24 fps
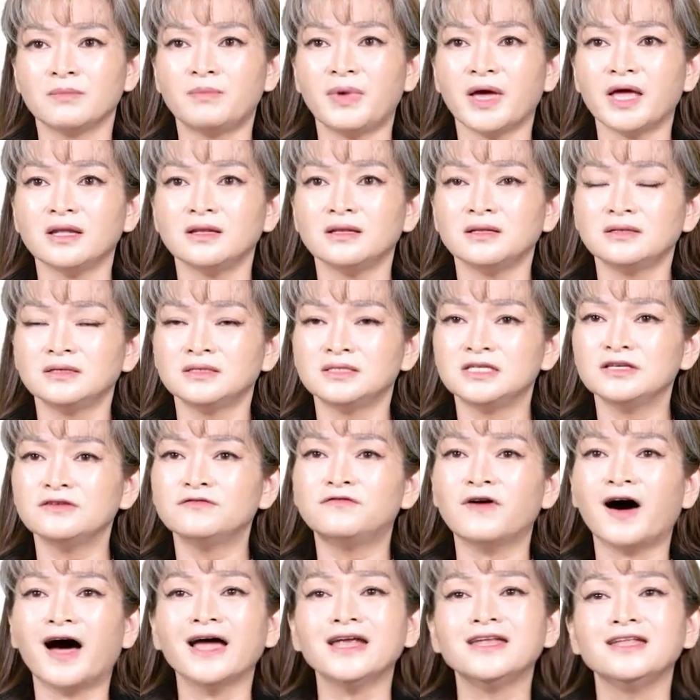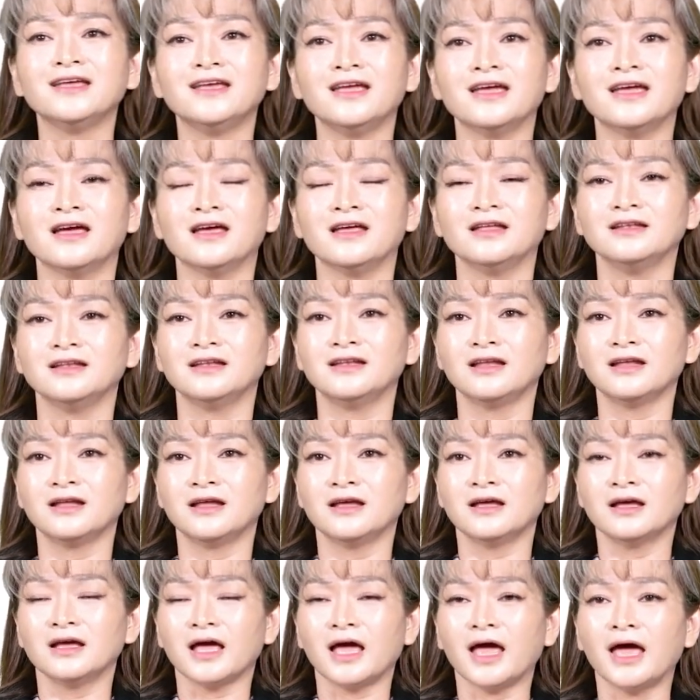but dividing it,
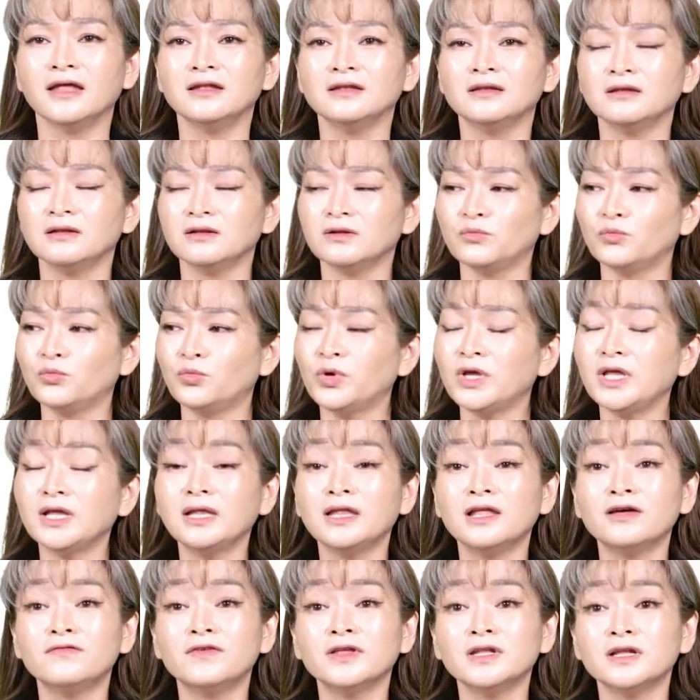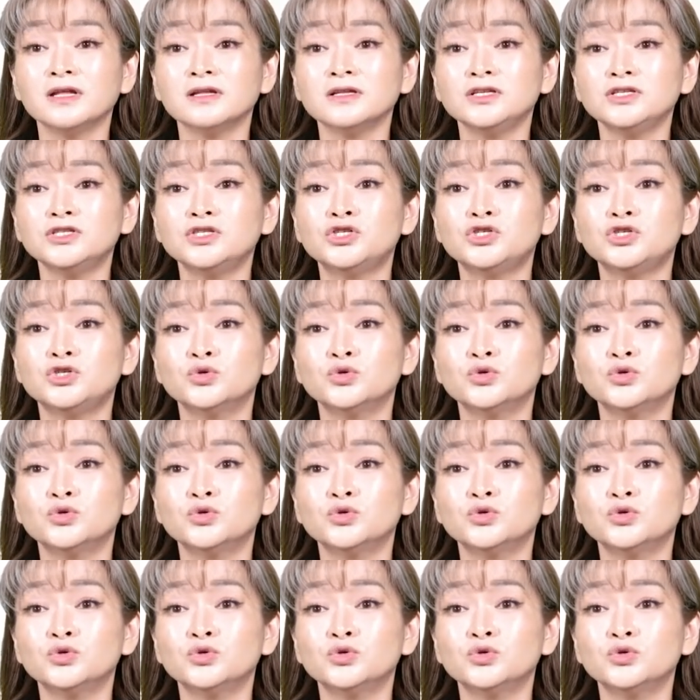and we live in a